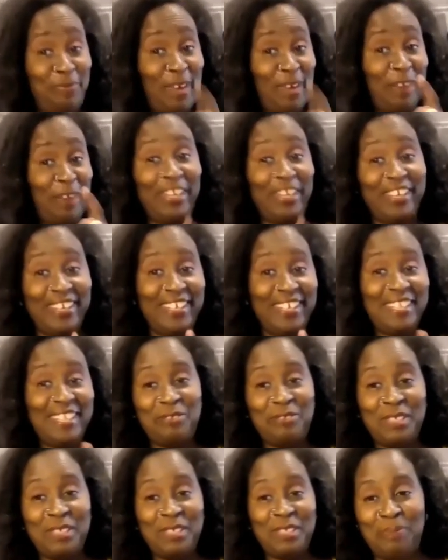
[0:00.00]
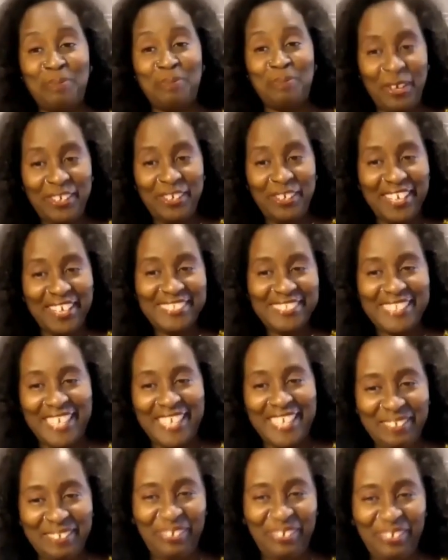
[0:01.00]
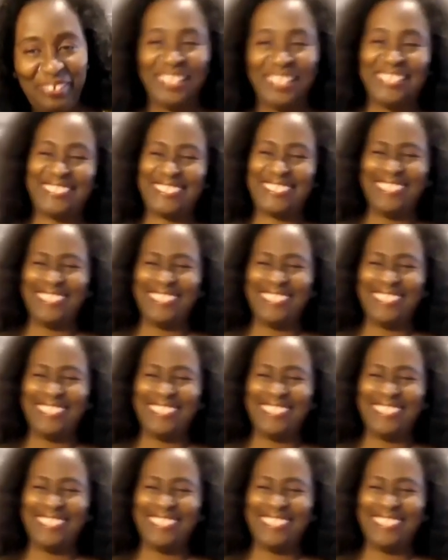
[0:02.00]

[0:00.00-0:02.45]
very good at responding, I'll tell the viewers.